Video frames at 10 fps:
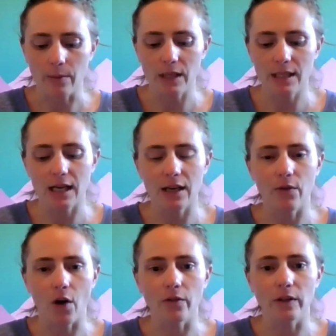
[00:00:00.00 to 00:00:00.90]
This can
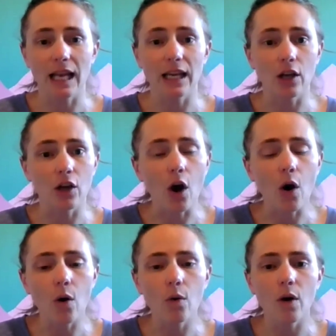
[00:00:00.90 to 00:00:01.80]
involve letting
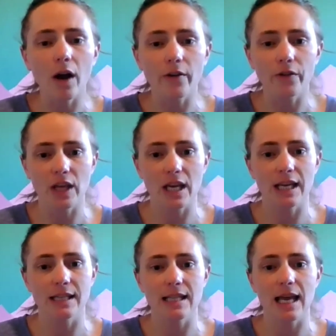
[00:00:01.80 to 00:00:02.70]
go of
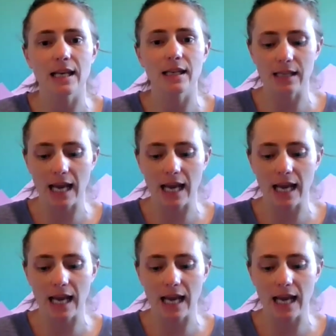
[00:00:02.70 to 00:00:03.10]
things that